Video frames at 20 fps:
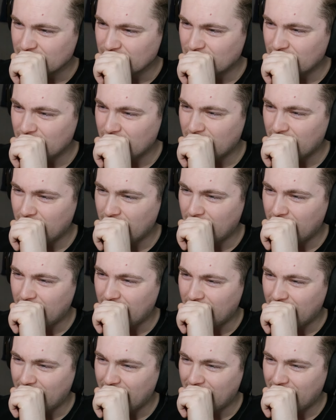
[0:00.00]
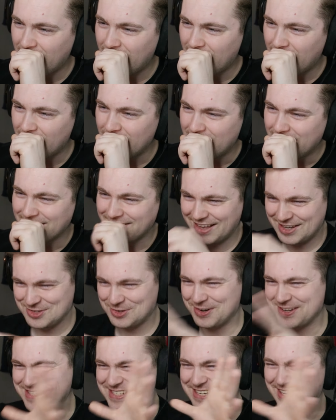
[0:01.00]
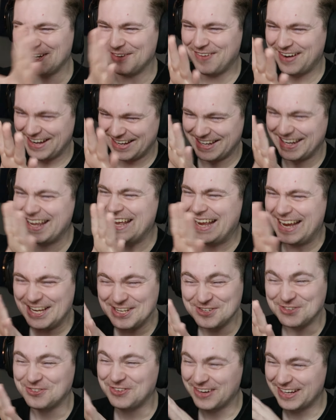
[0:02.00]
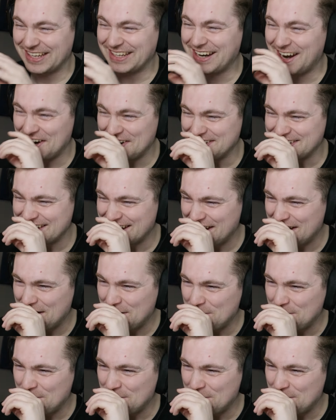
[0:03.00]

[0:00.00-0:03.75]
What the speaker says: Wow. That sort of silhouetted is really nice.